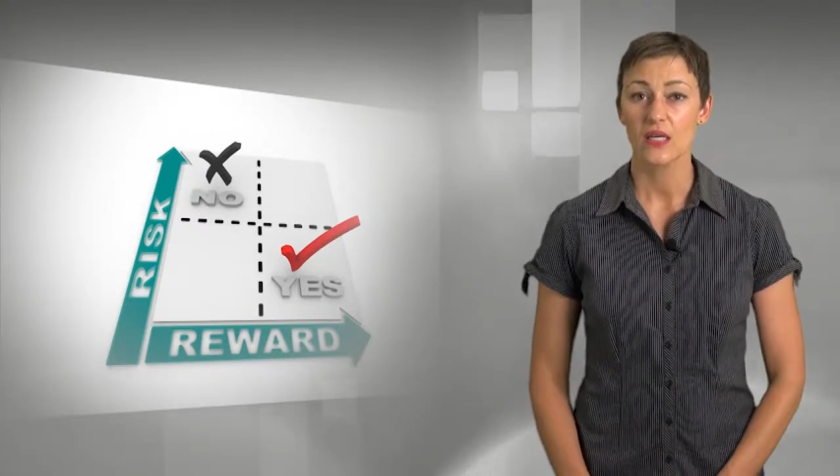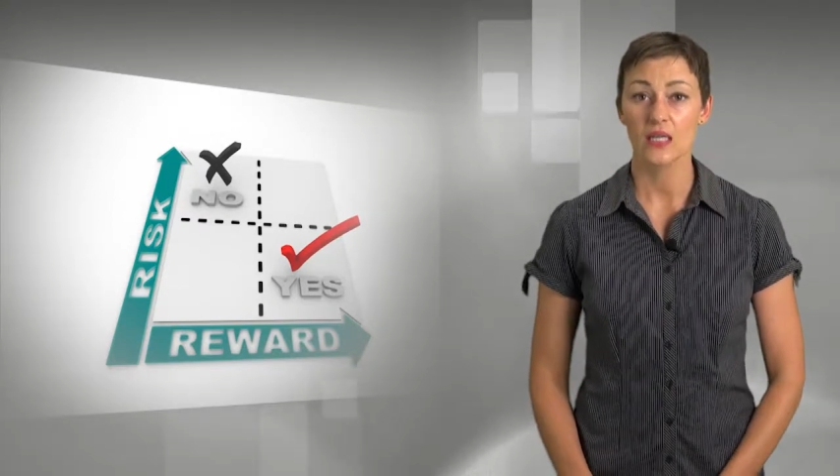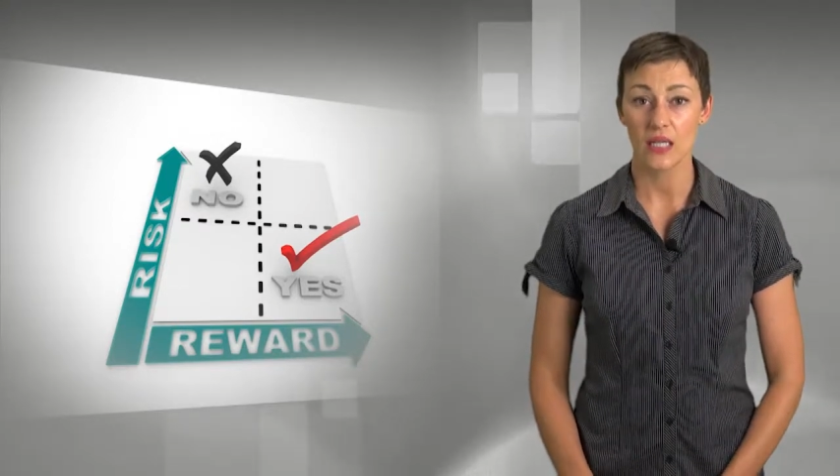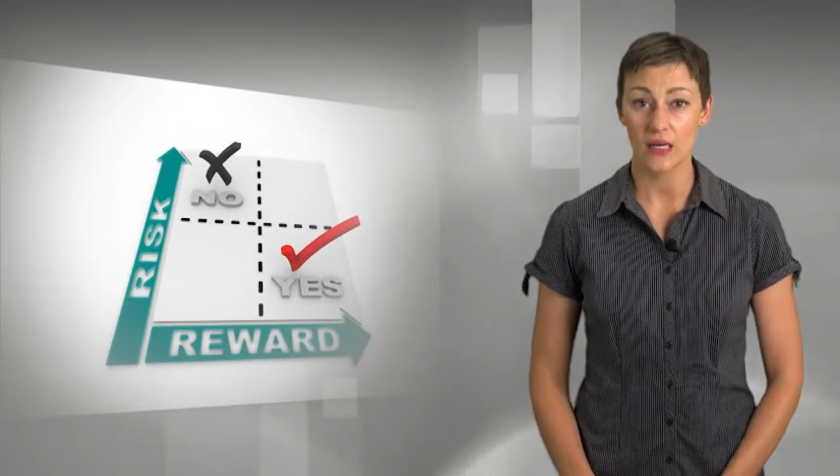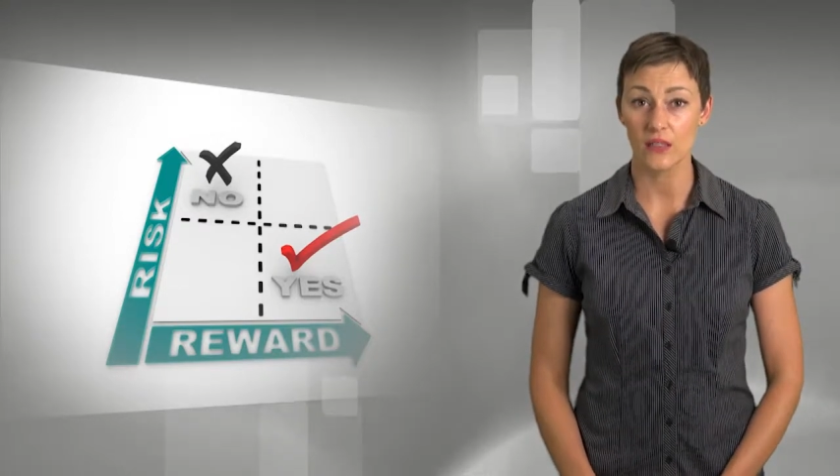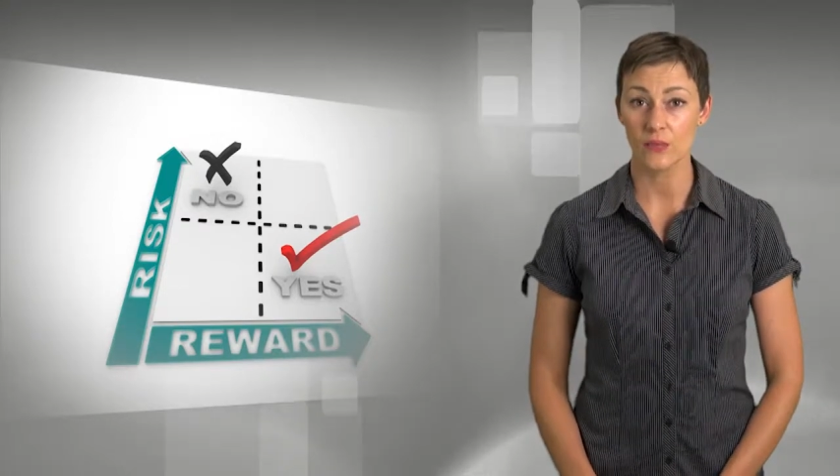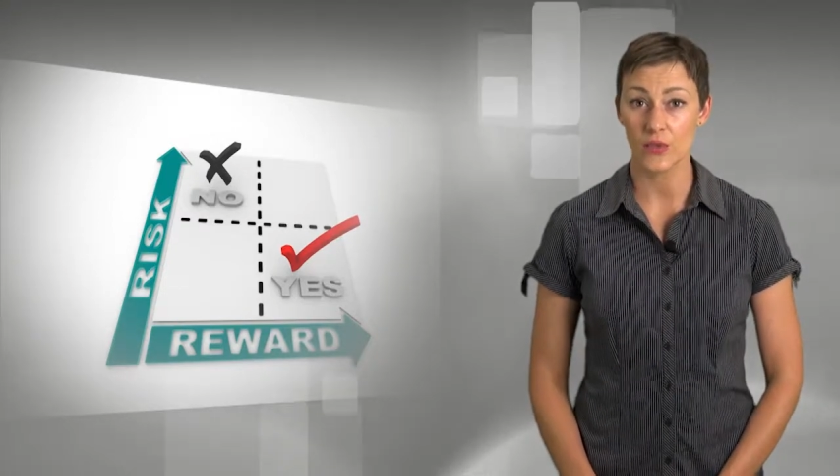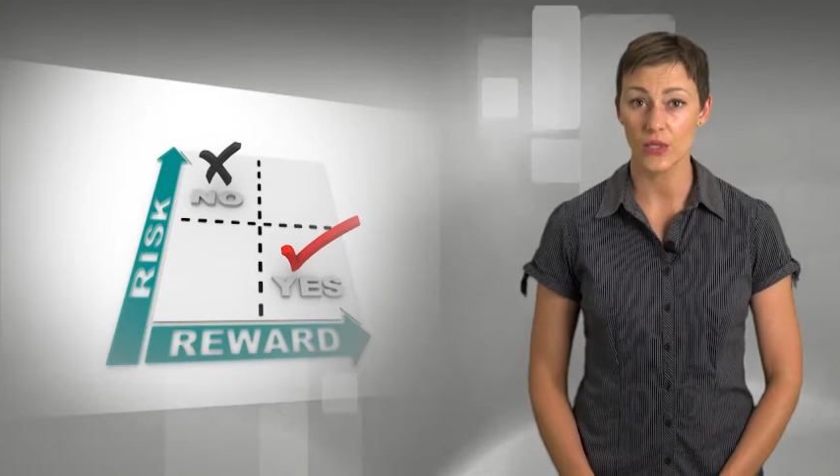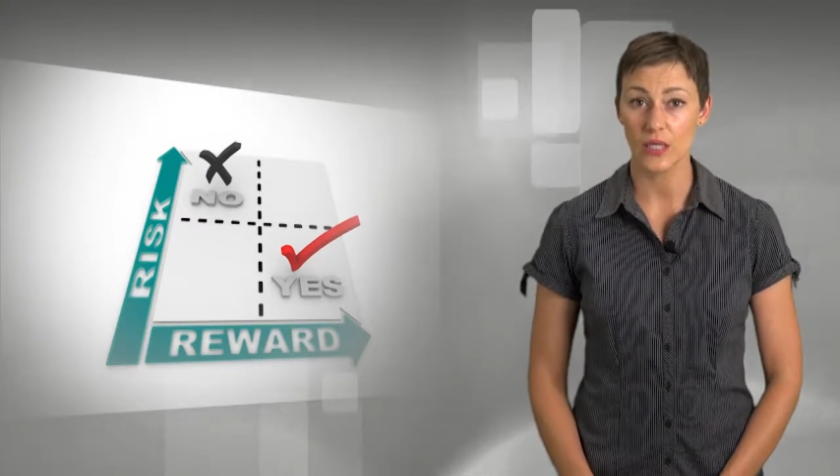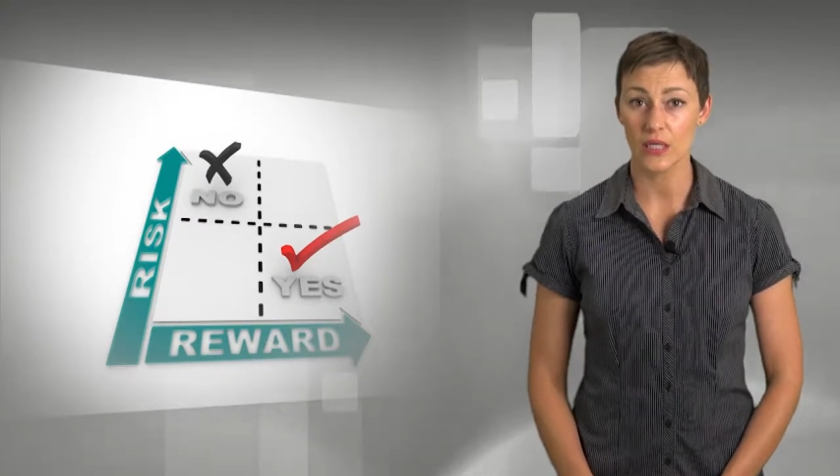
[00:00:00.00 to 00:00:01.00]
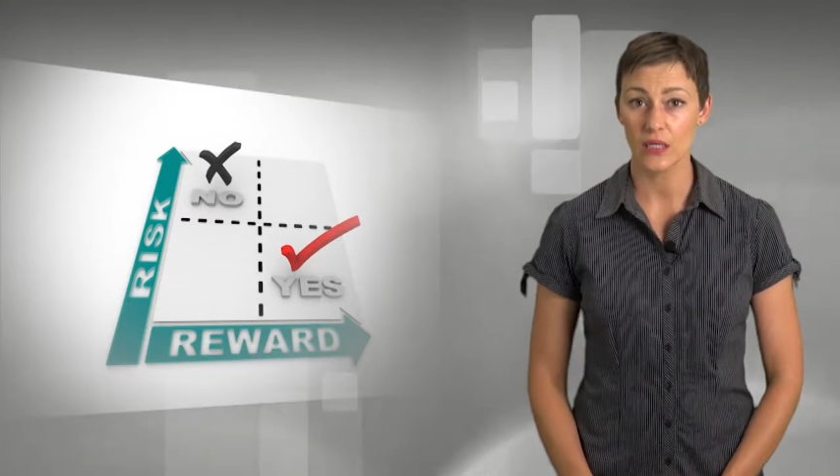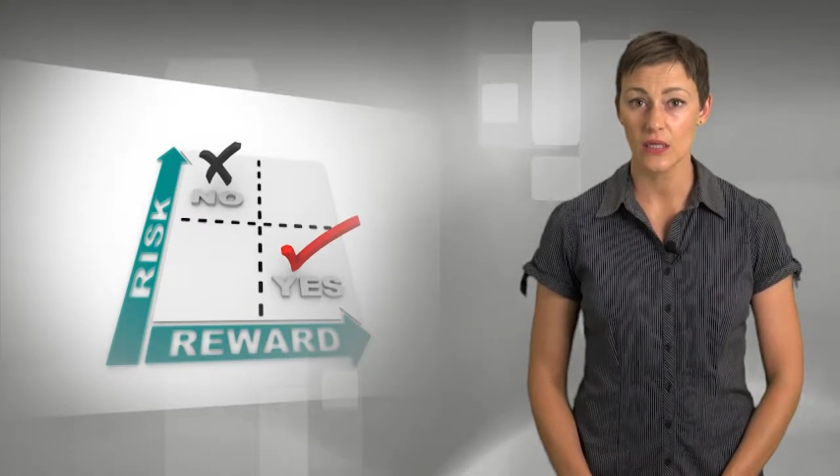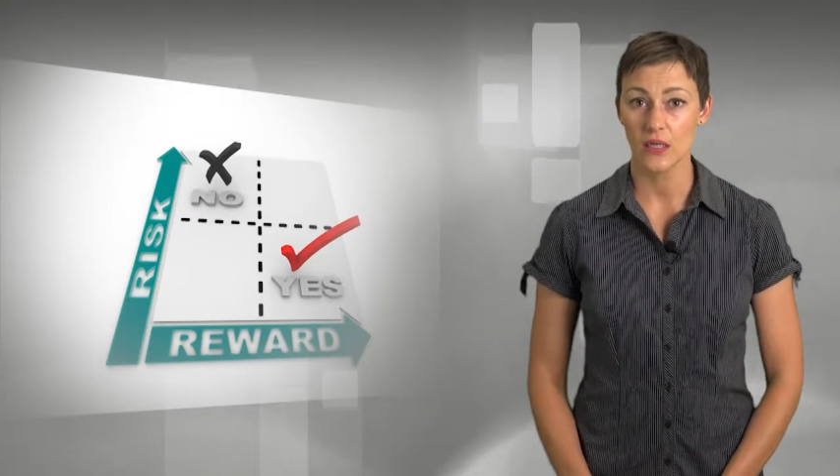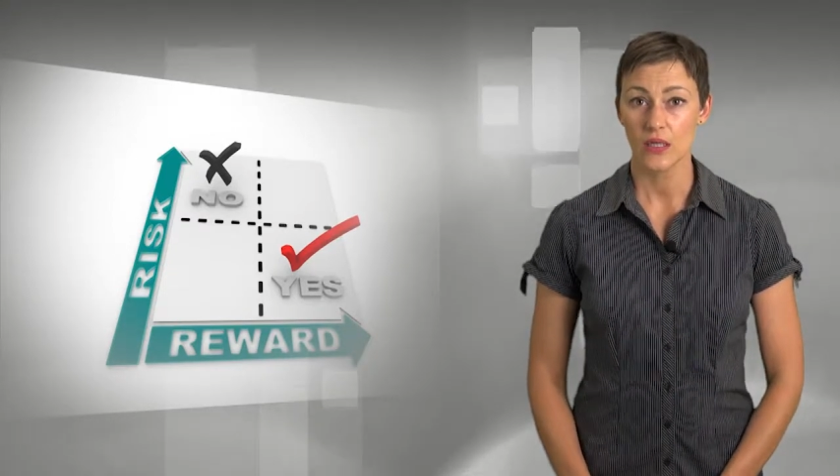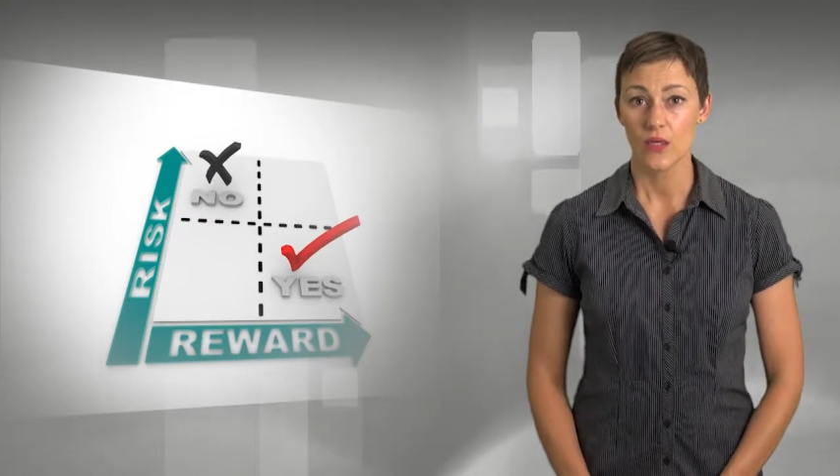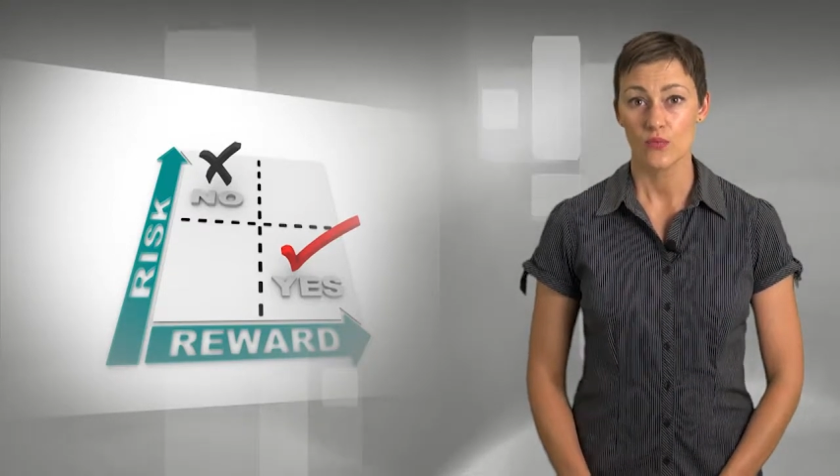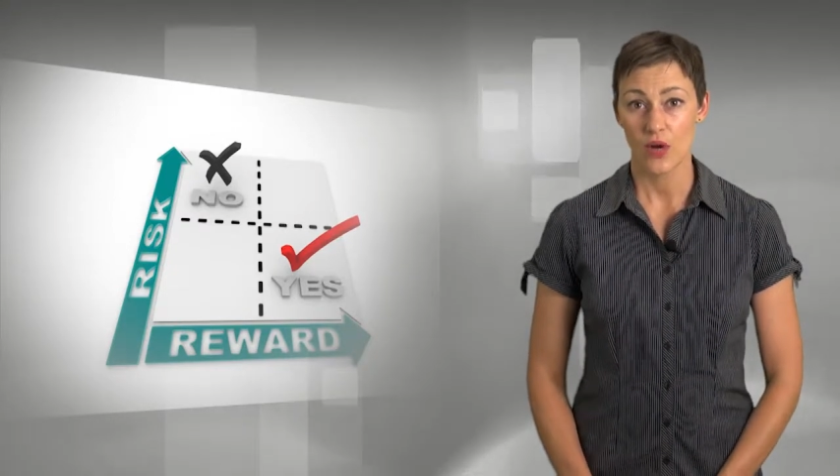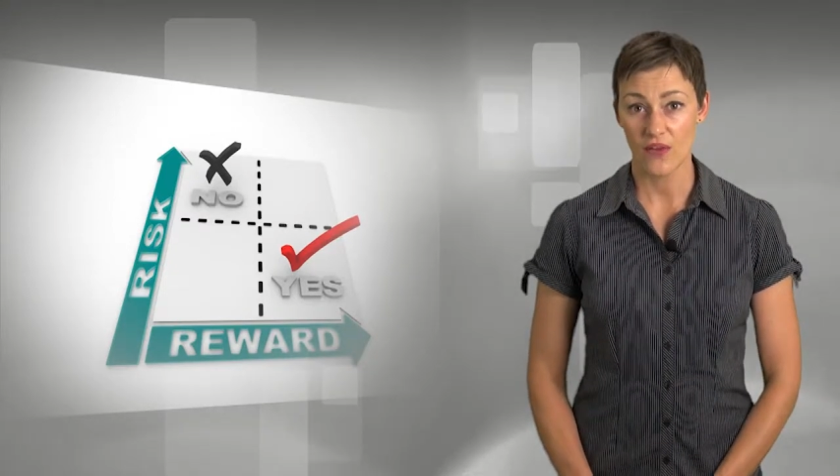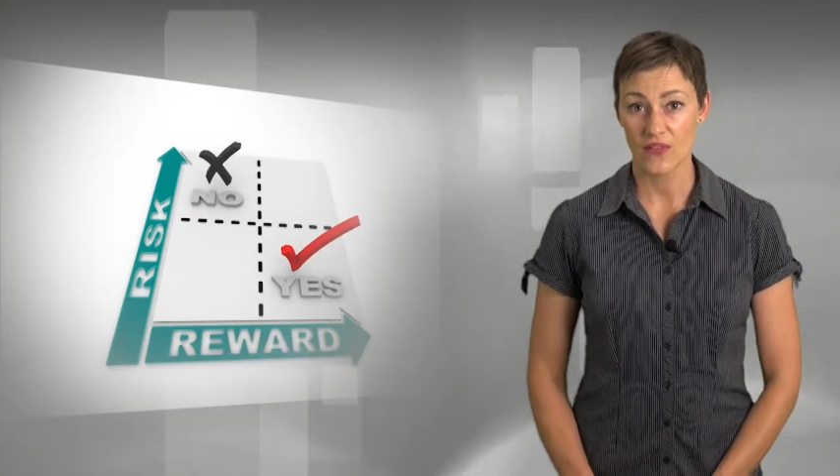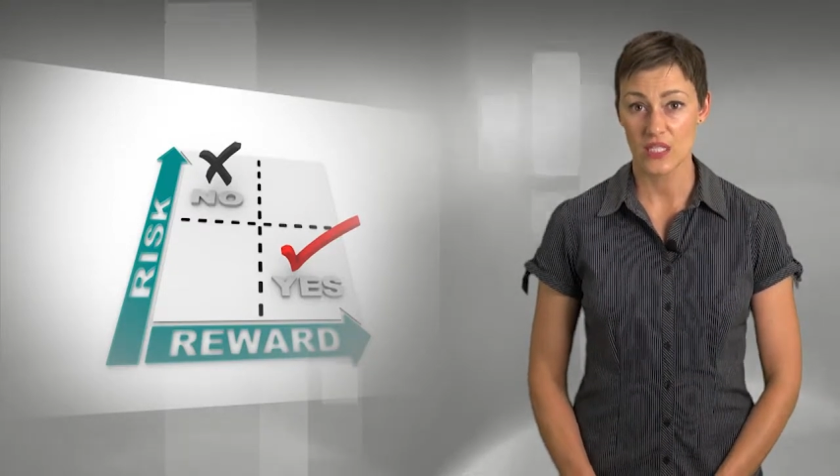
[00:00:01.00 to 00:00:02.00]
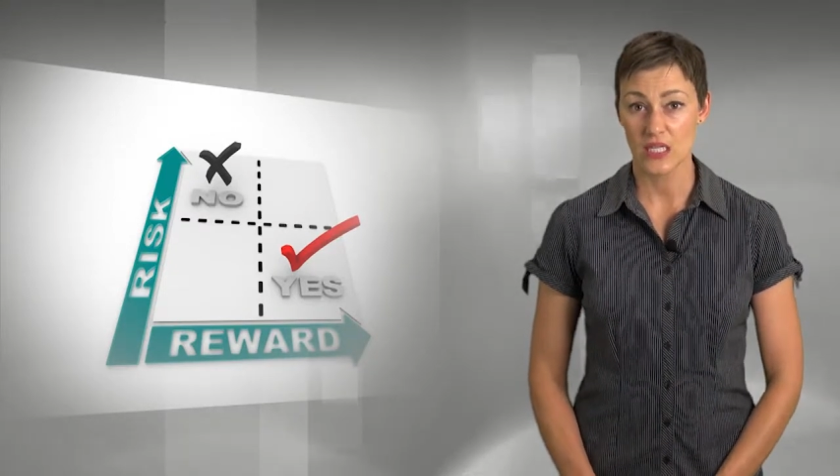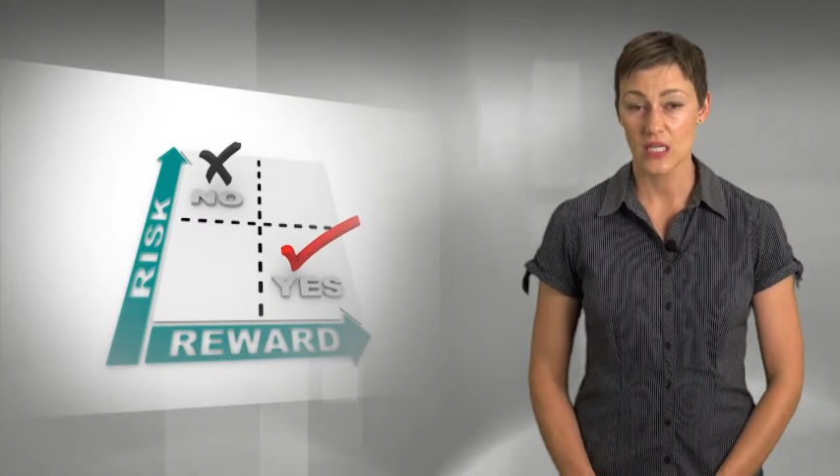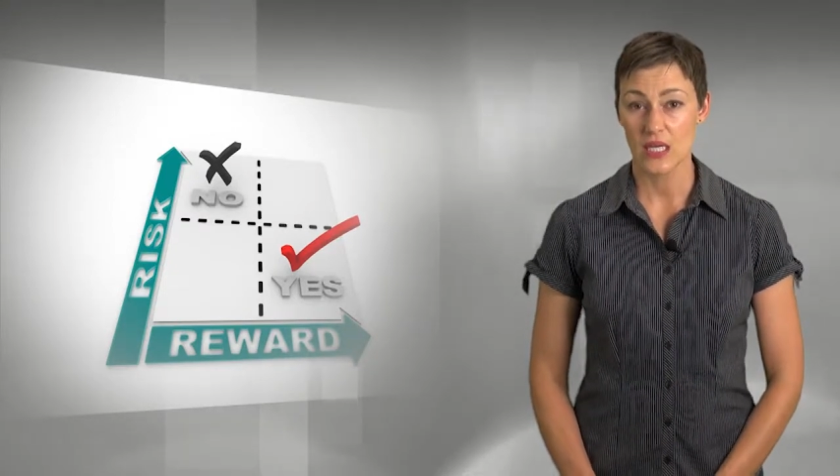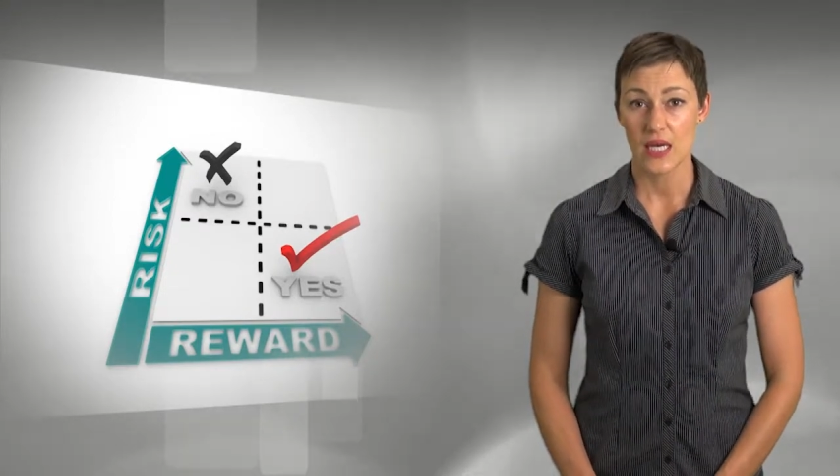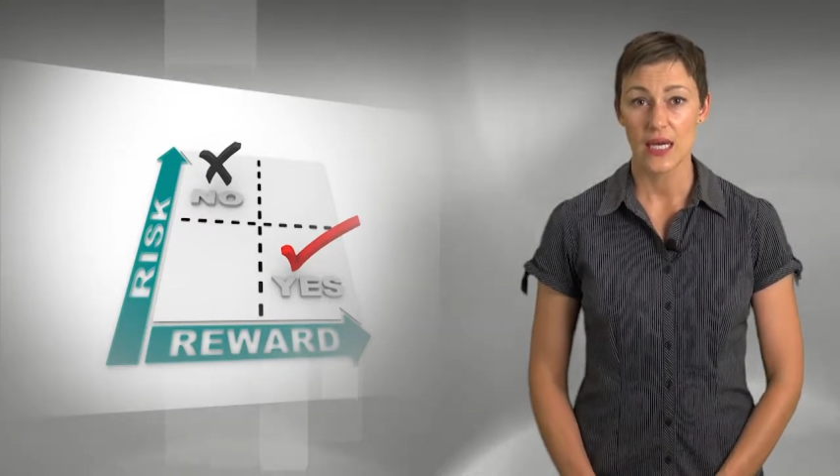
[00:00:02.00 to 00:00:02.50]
cloud computing, privacy,